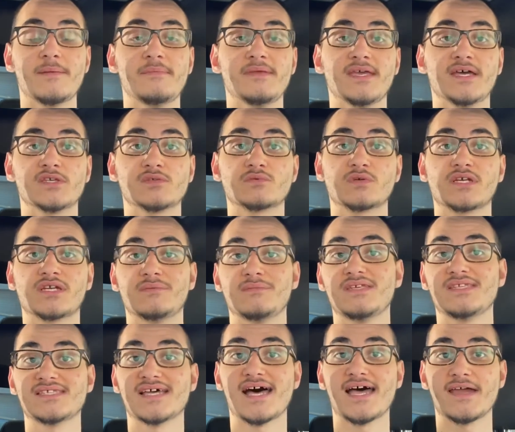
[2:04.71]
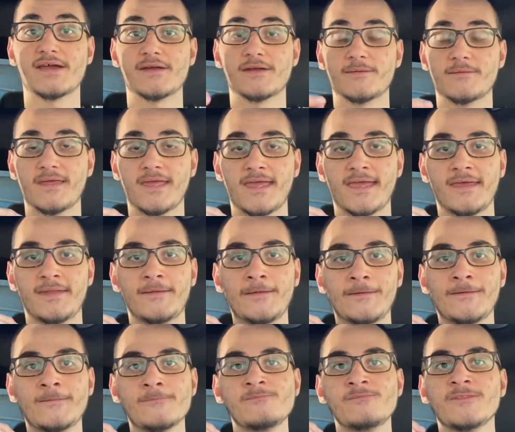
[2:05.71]
Because we're going to be tired. And
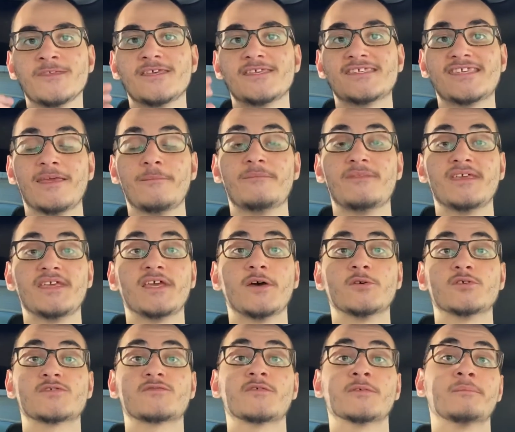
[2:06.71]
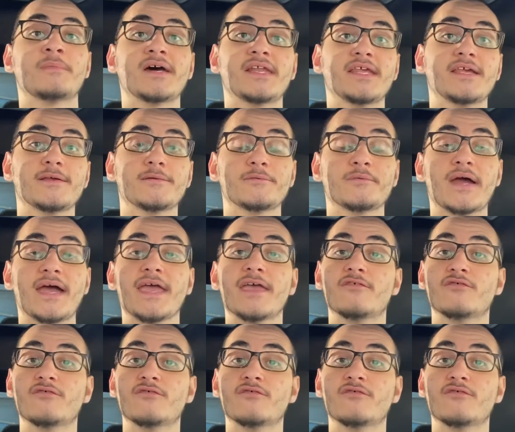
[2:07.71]
same thing goes for money, right?